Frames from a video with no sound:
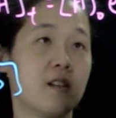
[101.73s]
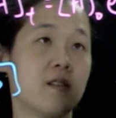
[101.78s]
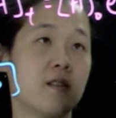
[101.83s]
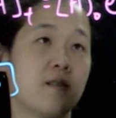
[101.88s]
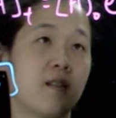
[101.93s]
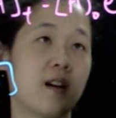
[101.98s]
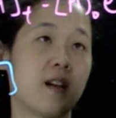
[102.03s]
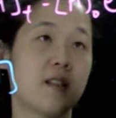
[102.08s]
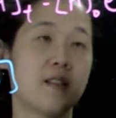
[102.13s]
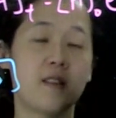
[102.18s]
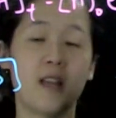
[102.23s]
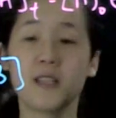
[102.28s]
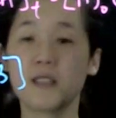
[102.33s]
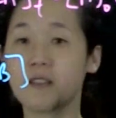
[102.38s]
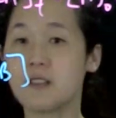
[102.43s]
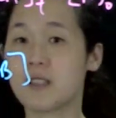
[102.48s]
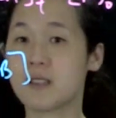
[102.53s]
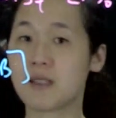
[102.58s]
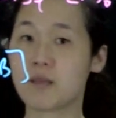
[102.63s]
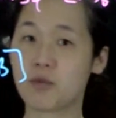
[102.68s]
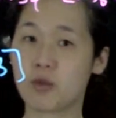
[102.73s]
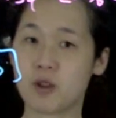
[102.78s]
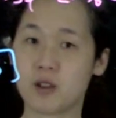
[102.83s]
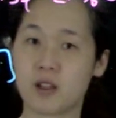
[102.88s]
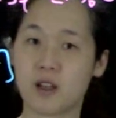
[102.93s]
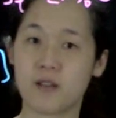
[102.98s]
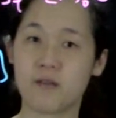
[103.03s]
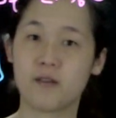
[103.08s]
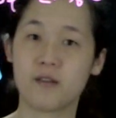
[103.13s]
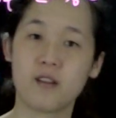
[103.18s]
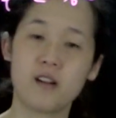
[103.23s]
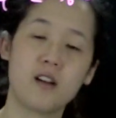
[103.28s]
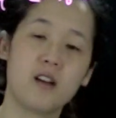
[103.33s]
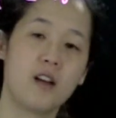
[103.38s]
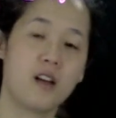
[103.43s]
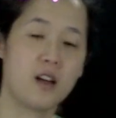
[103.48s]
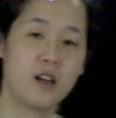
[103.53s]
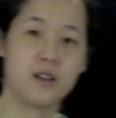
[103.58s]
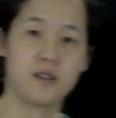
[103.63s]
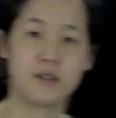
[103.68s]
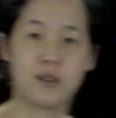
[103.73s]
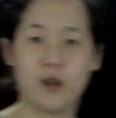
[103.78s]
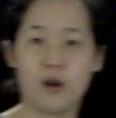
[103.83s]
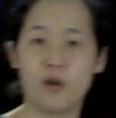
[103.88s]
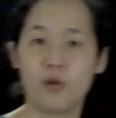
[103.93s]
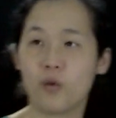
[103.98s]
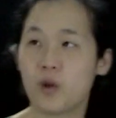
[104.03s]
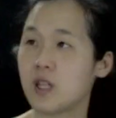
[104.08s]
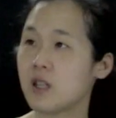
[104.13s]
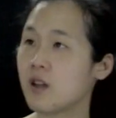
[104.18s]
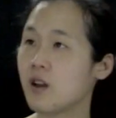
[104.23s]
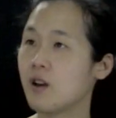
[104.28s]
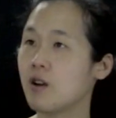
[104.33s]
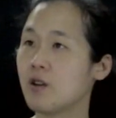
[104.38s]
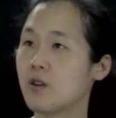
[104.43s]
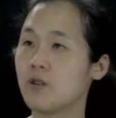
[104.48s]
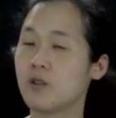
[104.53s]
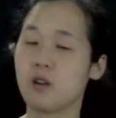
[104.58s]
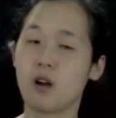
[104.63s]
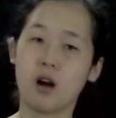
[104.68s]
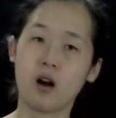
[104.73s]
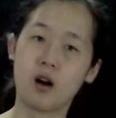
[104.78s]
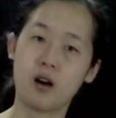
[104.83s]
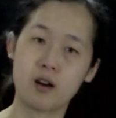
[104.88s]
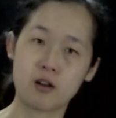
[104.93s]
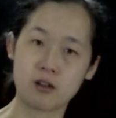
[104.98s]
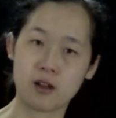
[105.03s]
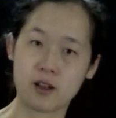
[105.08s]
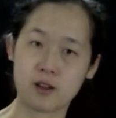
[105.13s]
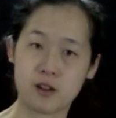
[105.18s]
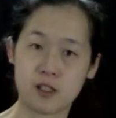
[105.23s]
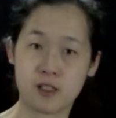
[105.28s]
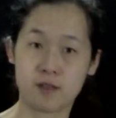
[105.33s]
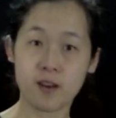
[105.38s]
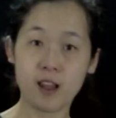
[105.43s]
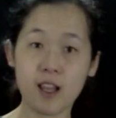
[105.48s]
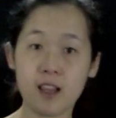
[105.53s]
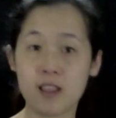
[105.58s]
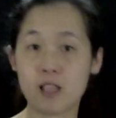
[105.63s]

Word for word: Right, so that's simple enough. So we know our initial concentration of A,